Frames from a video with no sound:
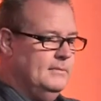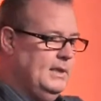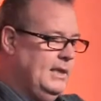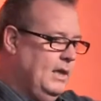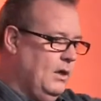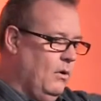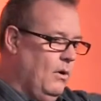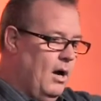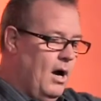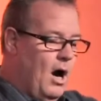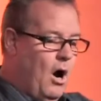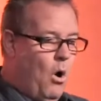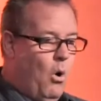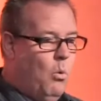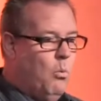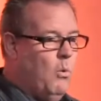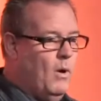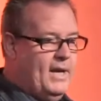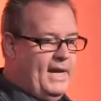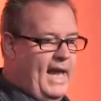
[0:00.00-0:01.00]
a
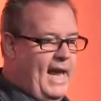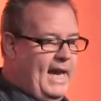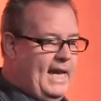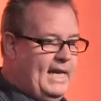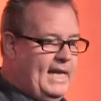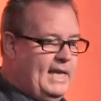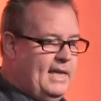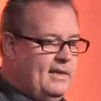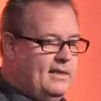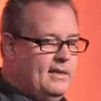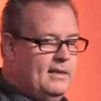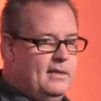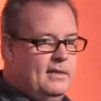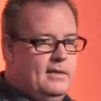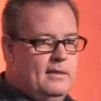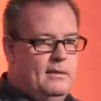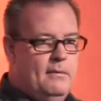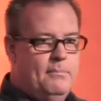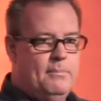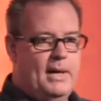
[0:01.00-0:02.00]
whole 180.
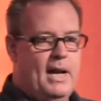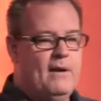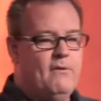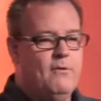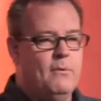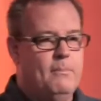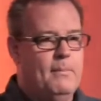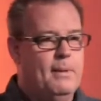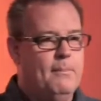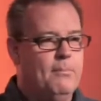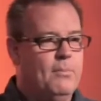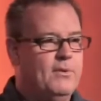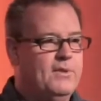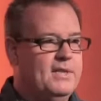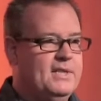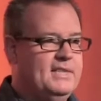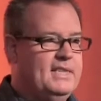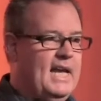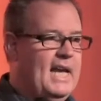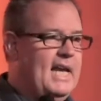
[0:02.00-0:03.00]
But I remember
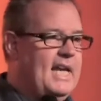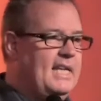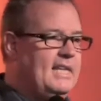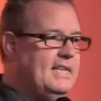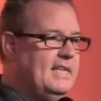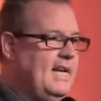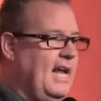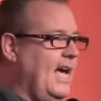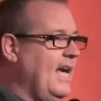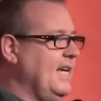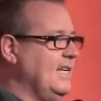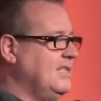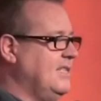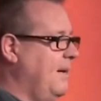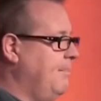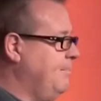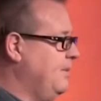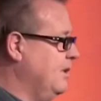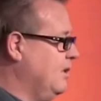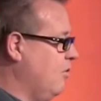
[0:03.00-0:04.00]
the day that I
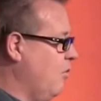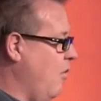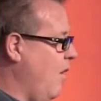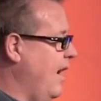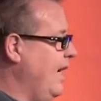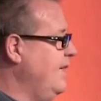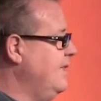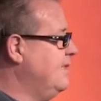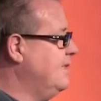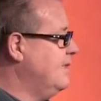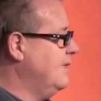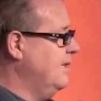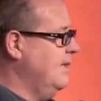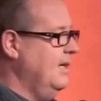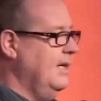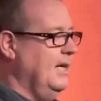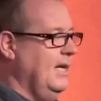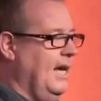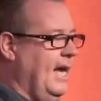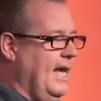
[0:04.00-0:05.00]
accepted Christ
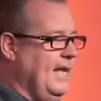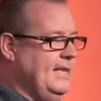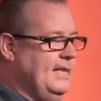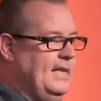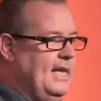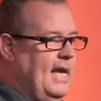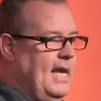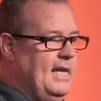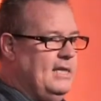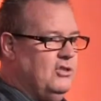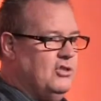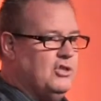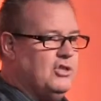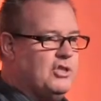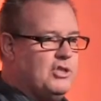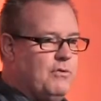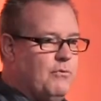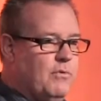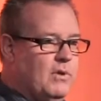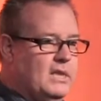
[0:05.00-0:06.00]
and
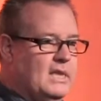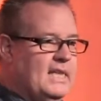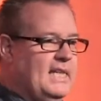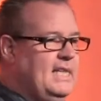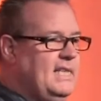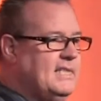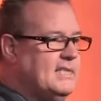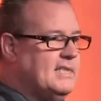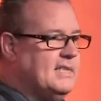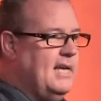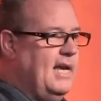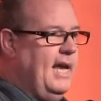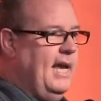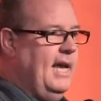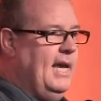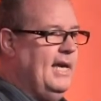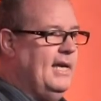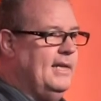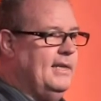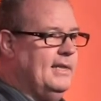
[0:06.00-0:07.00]
just the release
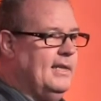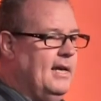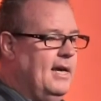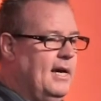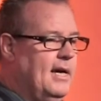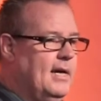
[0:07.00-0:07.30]
and